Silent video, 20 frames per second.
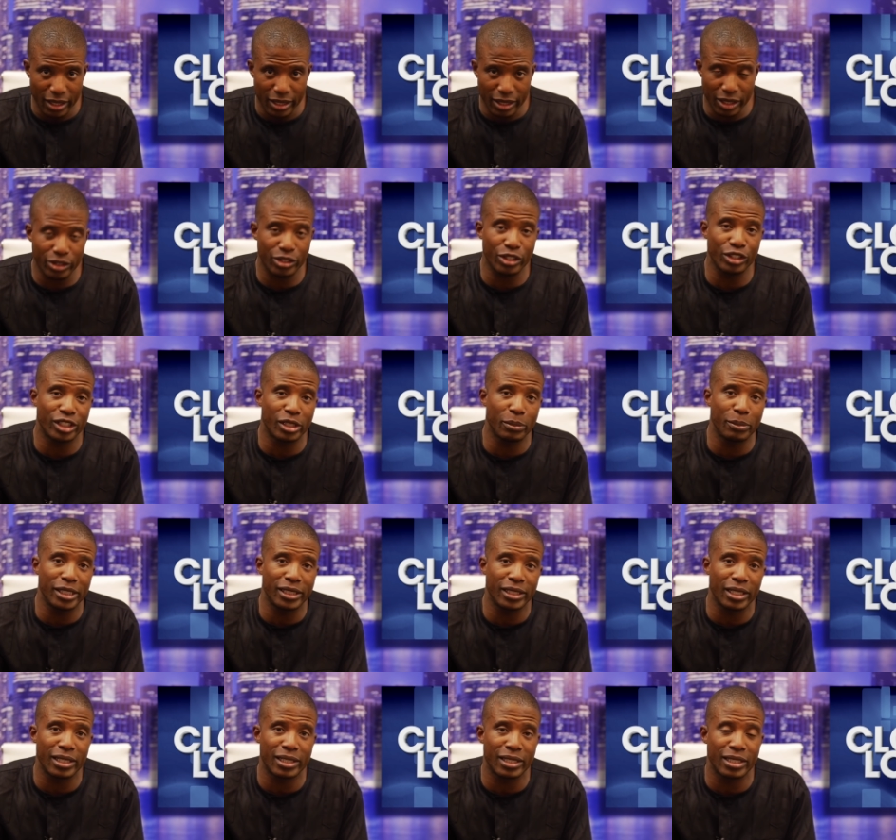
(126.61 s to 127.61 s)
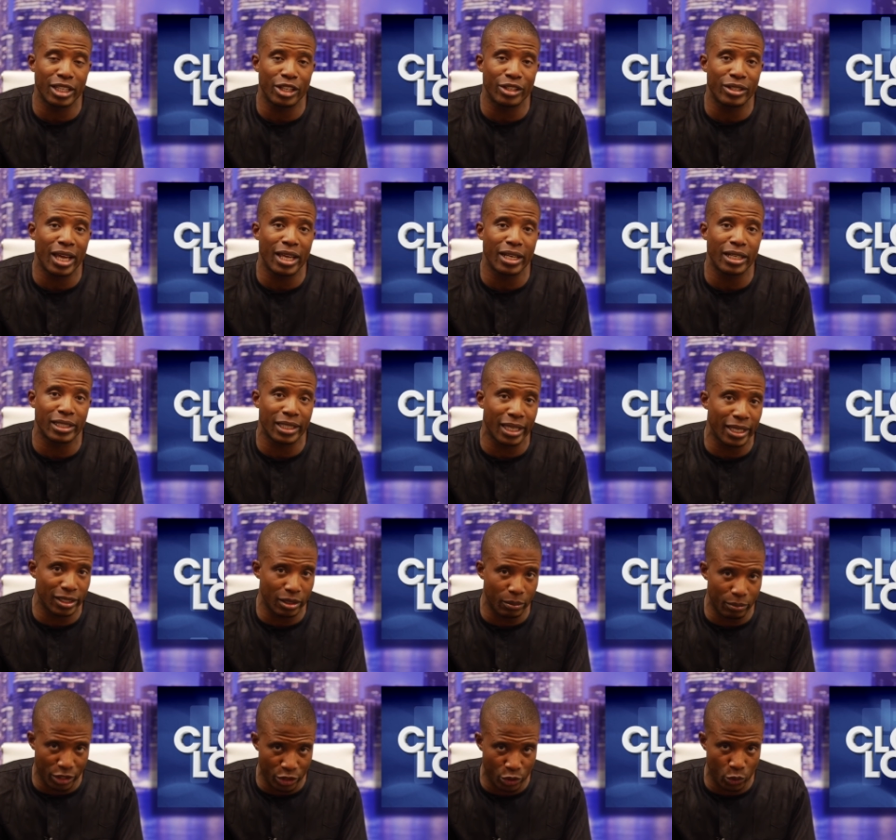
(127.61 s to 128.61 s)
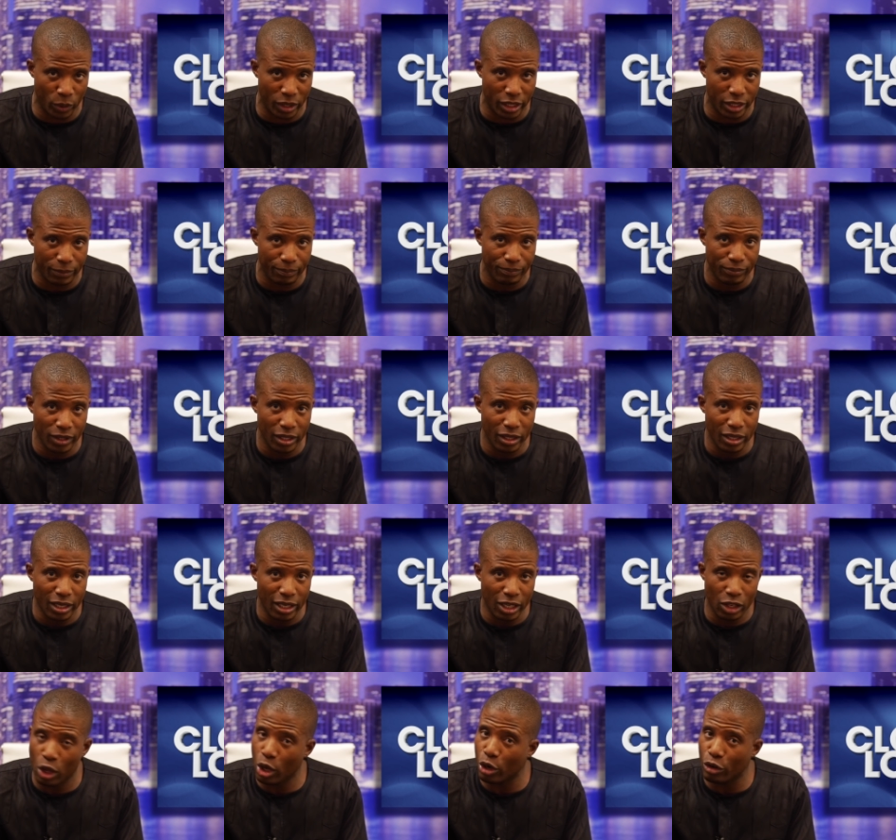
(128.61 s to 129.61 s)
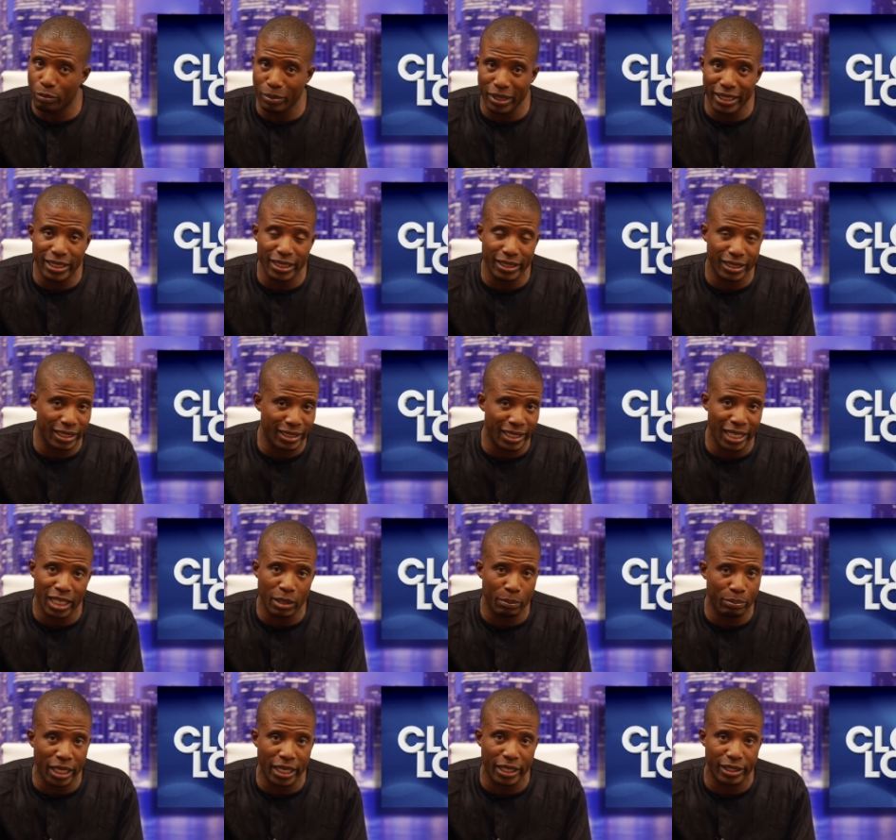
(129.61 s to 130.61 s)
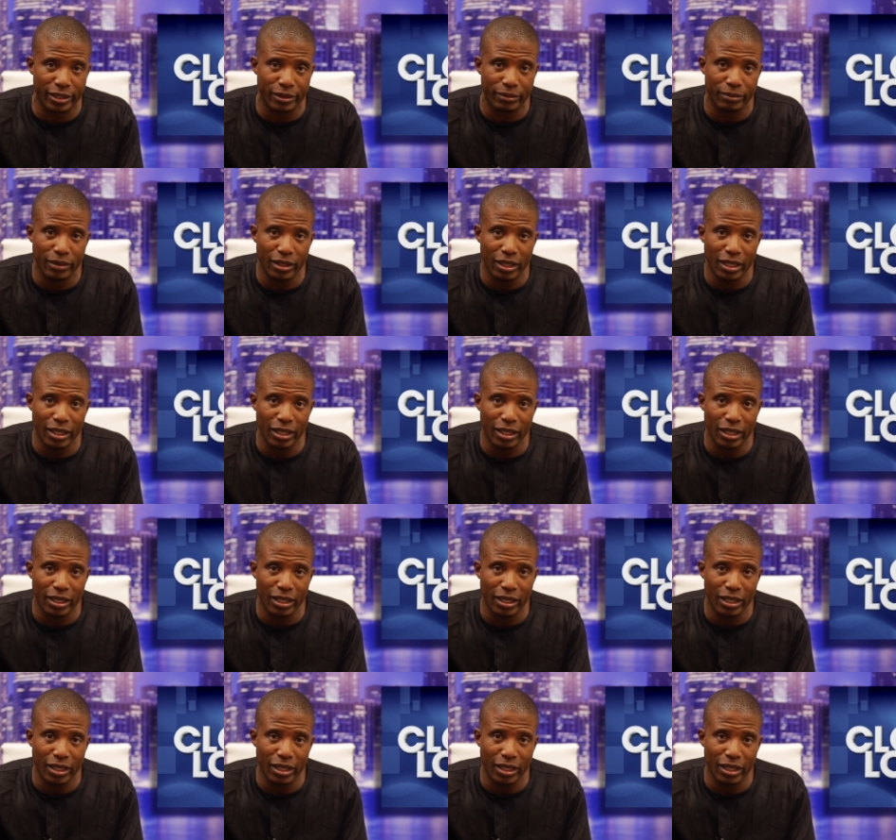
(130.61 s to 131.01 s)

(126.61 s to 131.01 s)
Nelson Chamisa is in the United Kingdom this week. A lot of meetings are taking place.